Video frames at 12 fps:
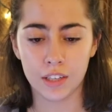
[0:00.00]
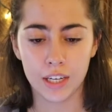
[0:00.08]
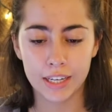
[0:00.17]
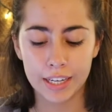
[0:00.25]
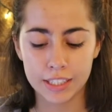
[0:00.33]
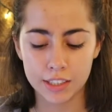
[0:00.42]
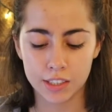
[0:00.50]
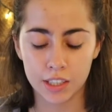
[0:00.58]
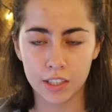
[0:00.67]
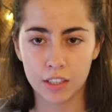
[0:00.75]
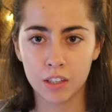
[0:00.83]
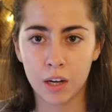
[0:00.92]
in case
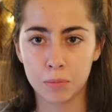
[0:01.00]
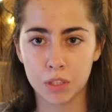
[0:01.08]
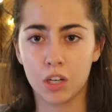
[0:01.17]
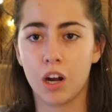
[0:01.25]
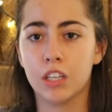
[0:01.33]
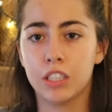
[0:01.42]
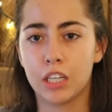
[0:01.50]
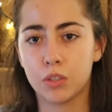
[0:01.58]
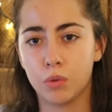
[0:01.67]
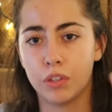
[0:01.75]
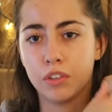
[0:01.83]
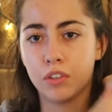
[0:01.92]
it comes in
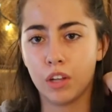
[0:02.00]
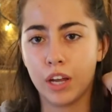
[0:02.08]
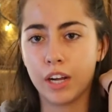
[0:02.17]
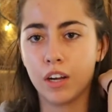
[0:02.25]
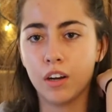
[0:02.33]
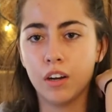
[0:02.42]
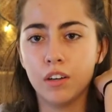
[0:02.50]
contact with your like